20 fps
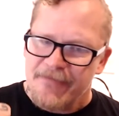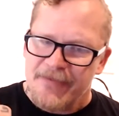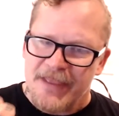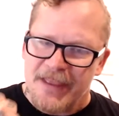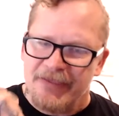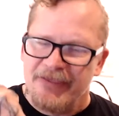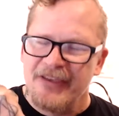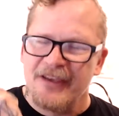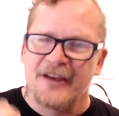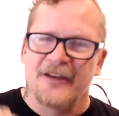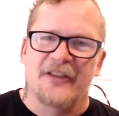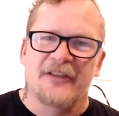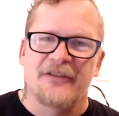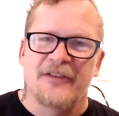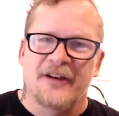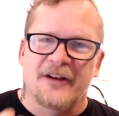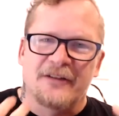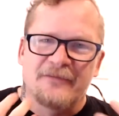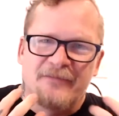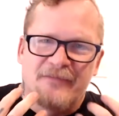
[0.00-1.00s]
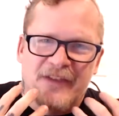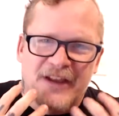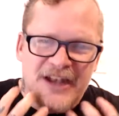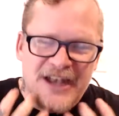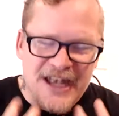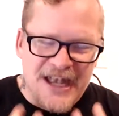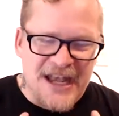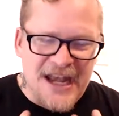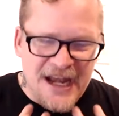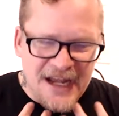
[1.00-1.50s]
the the the
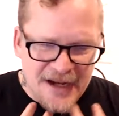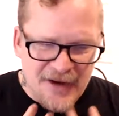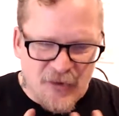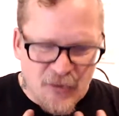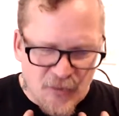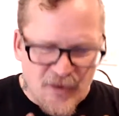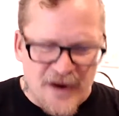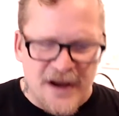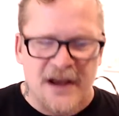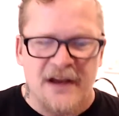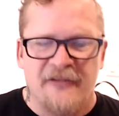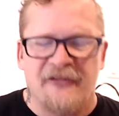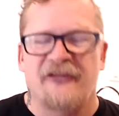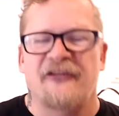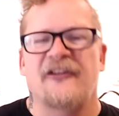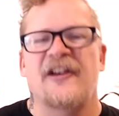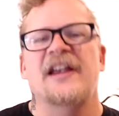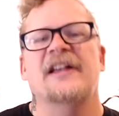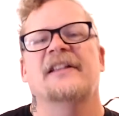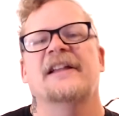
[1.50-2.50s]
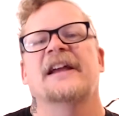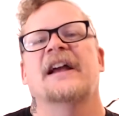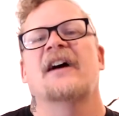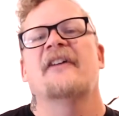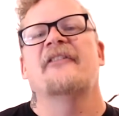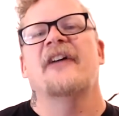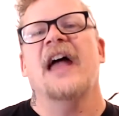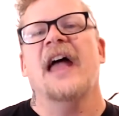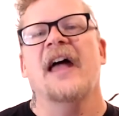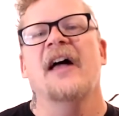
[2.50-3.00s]
nitty-gritty feeling of
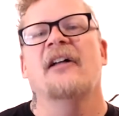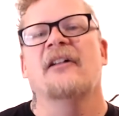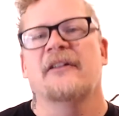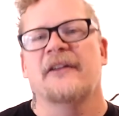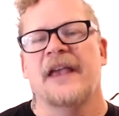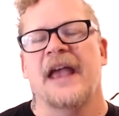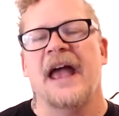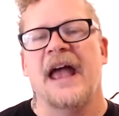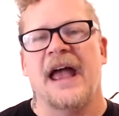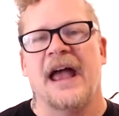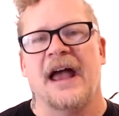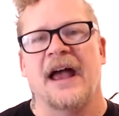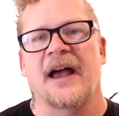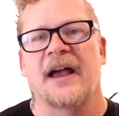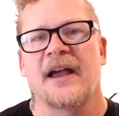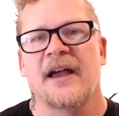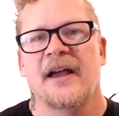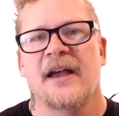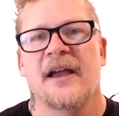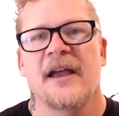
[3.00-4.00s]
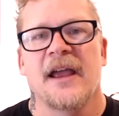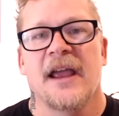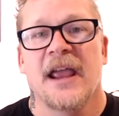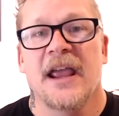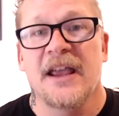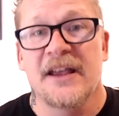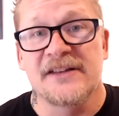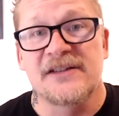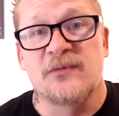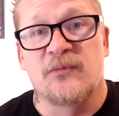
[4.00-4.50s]
hell yeah
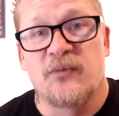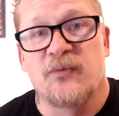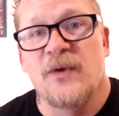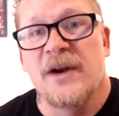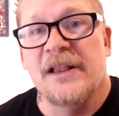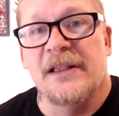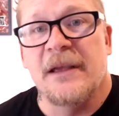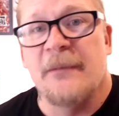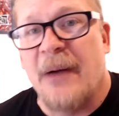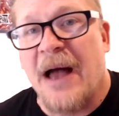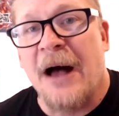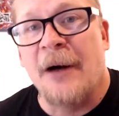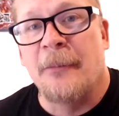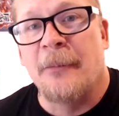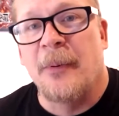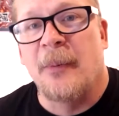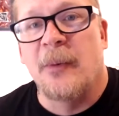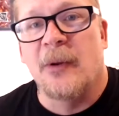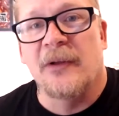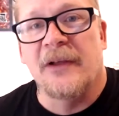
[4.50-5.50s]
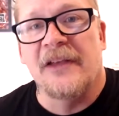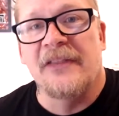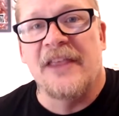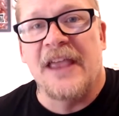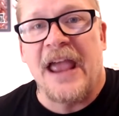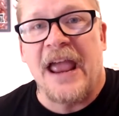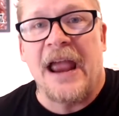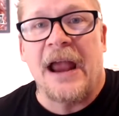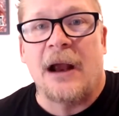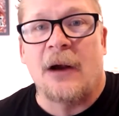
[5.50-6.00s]
is really palpable in
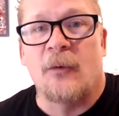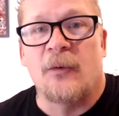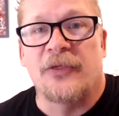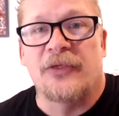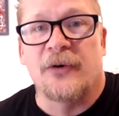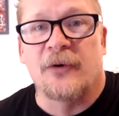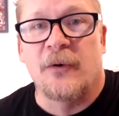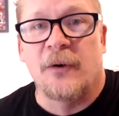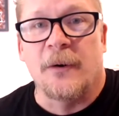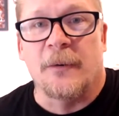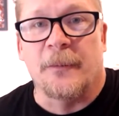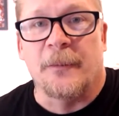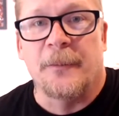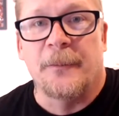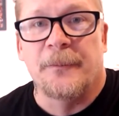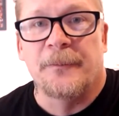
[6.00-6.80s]
the air with the group.